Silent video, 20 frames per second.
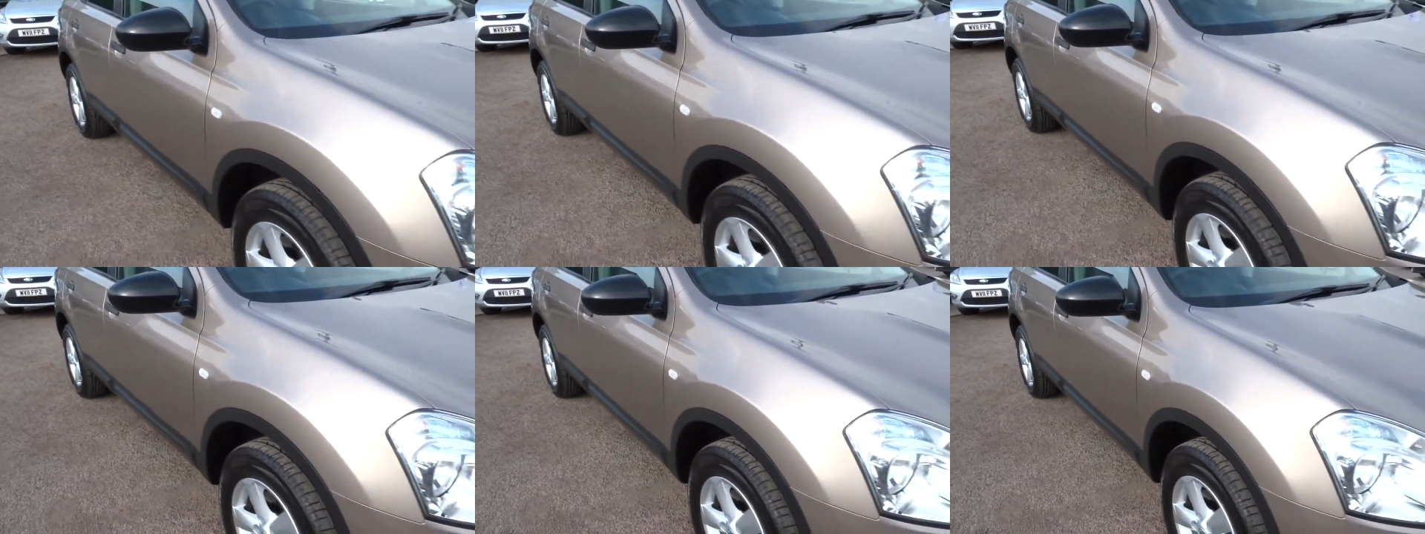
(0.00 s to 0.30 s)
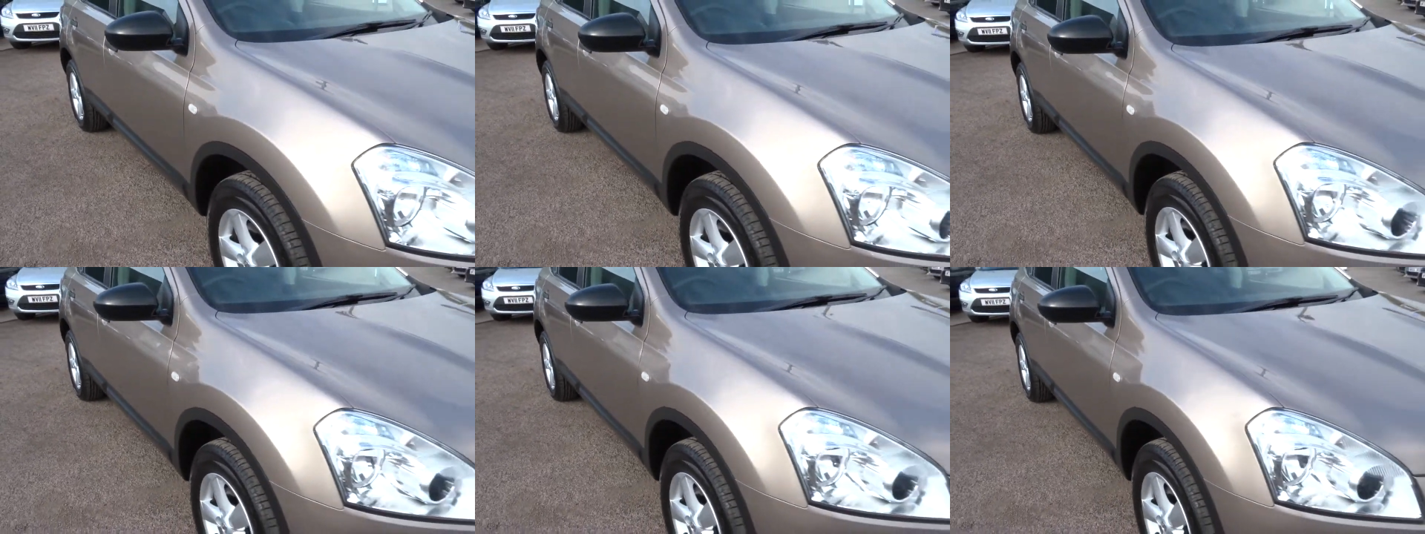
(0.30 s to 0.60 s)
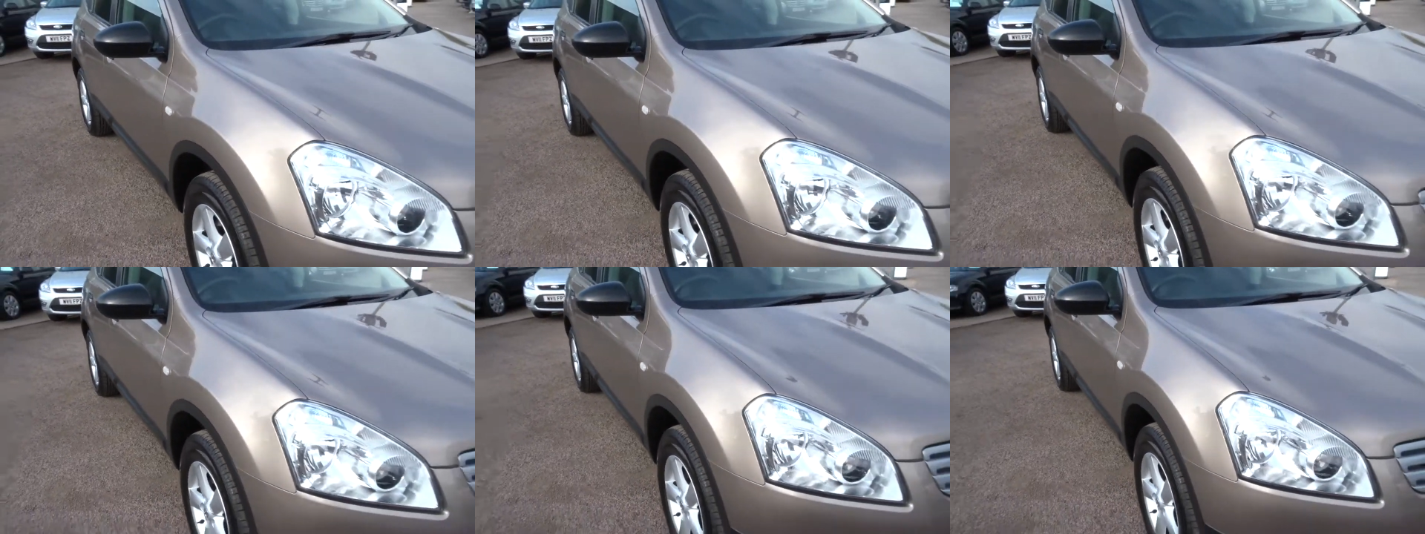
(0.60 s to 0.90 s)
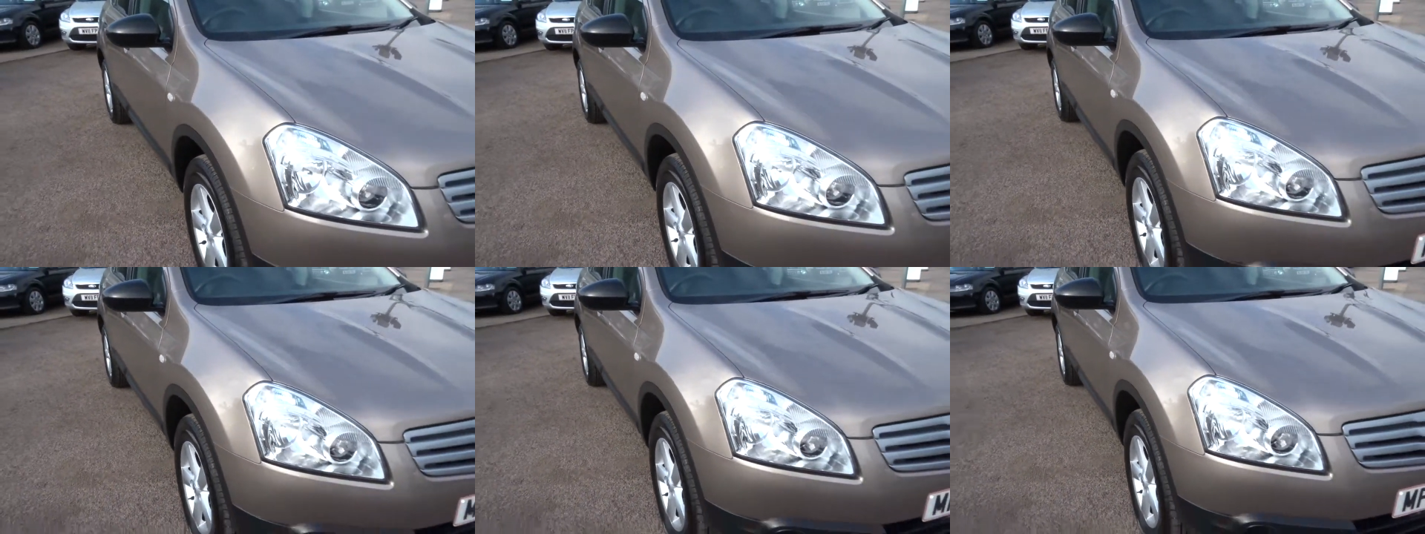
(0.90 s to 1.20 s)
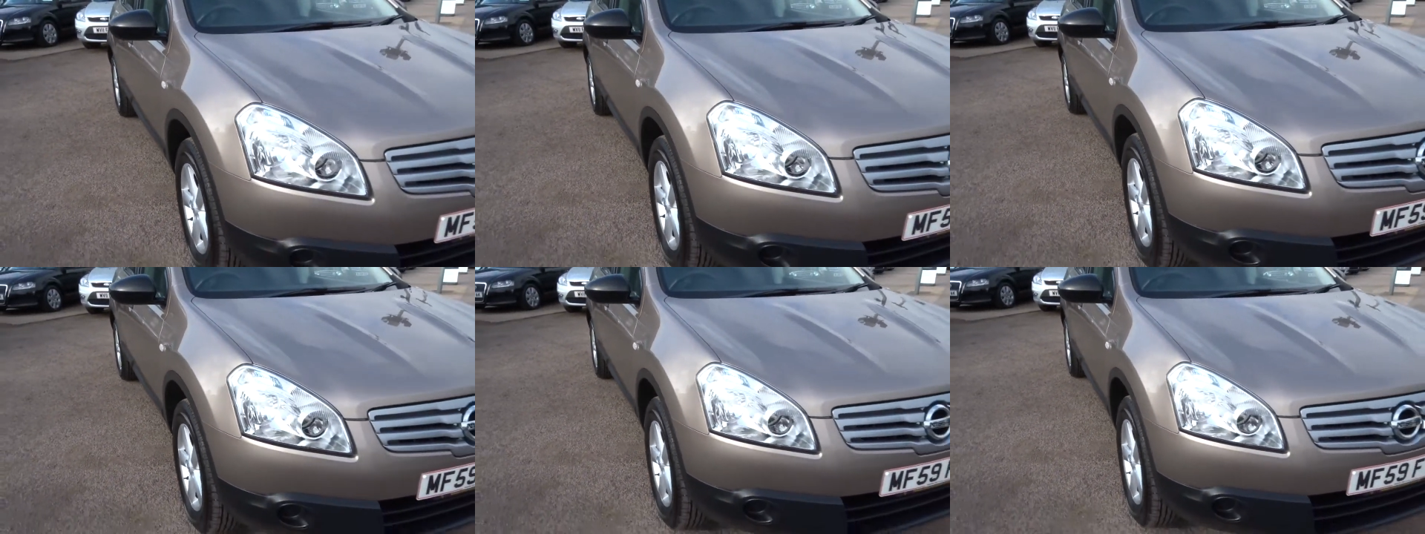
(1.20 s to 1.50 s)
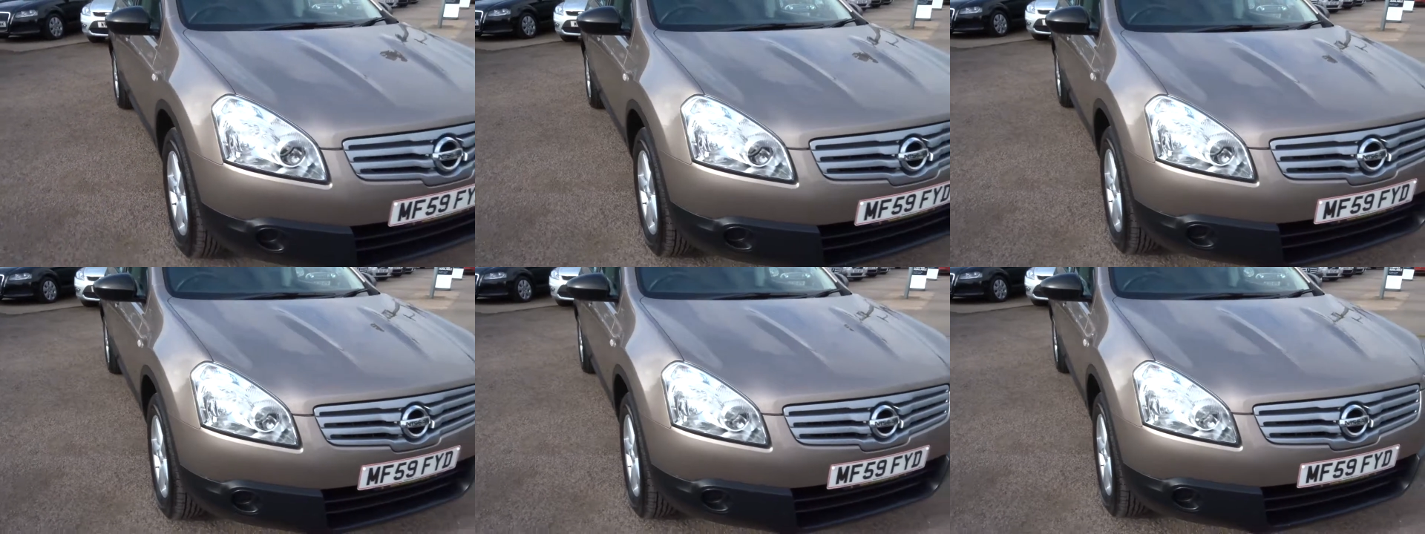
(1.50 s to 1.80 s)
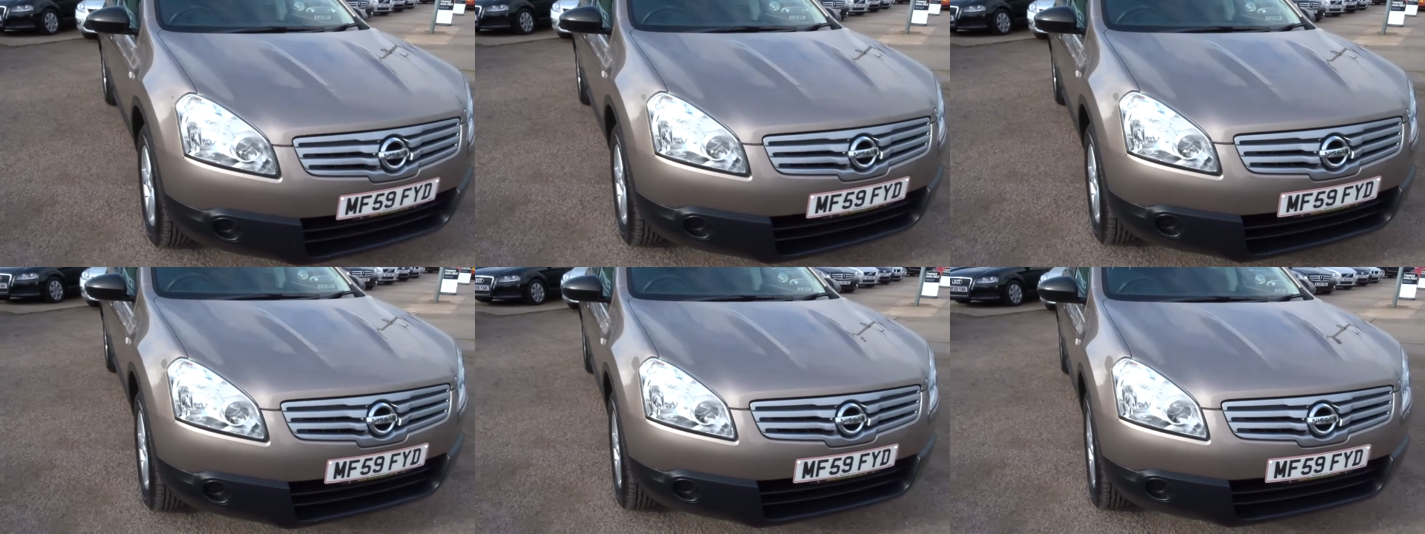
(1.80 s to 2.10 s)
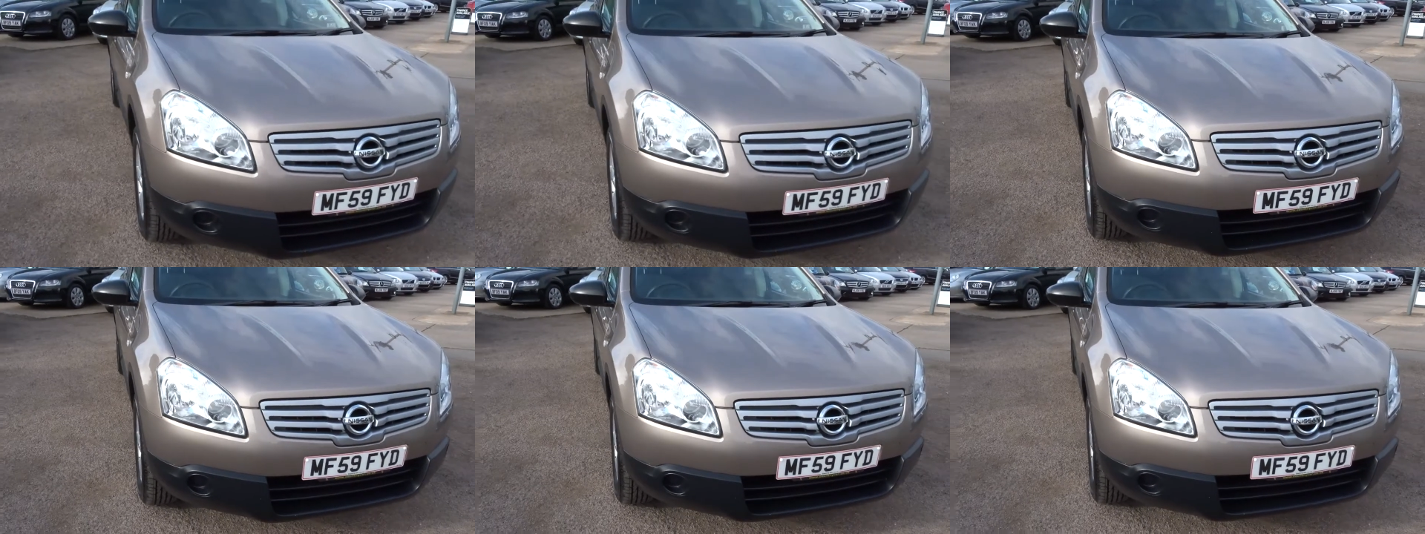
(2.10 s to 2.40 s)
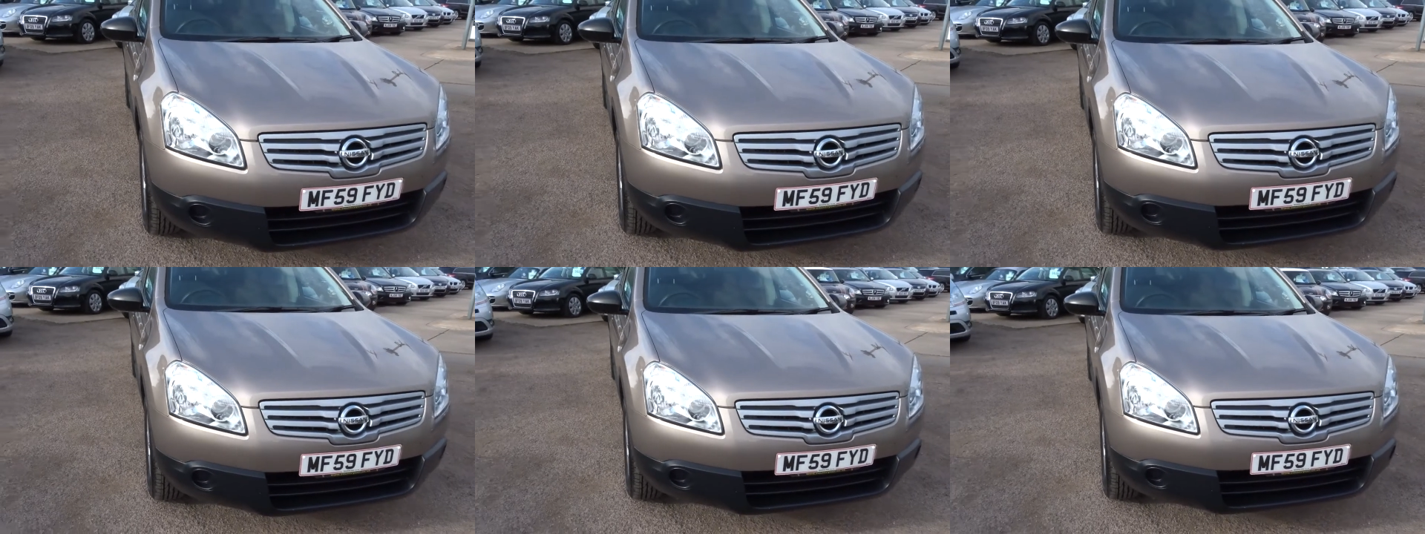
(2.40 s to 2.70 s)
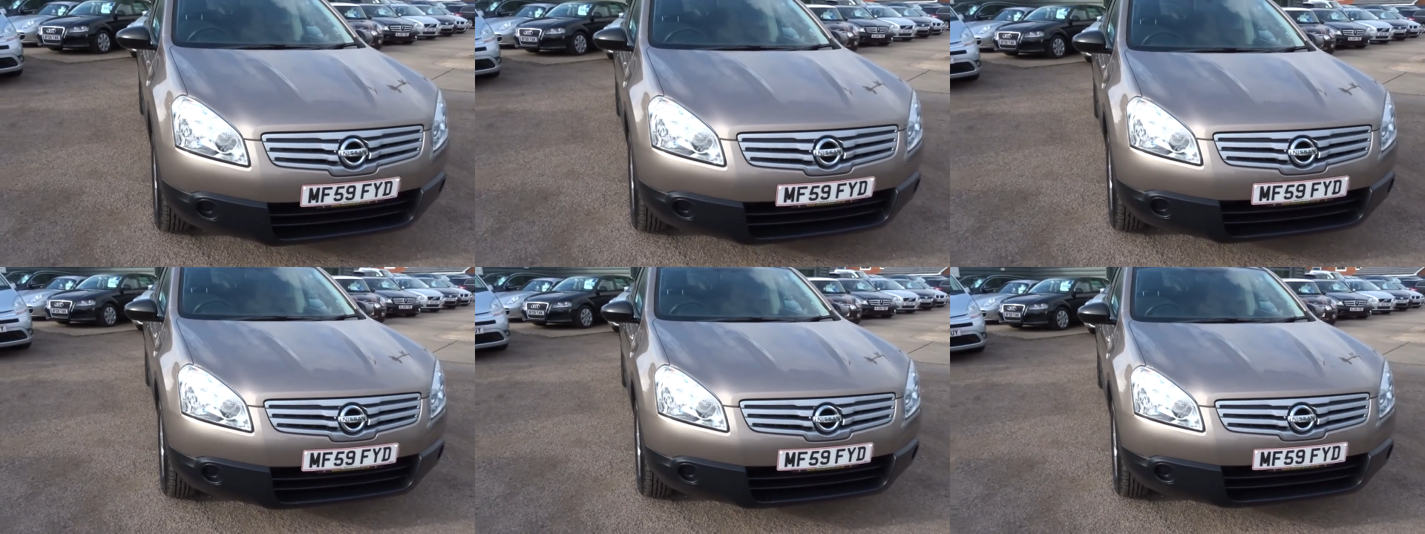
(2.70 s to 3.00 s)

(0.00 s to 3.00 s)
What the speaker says: (no speaker visible)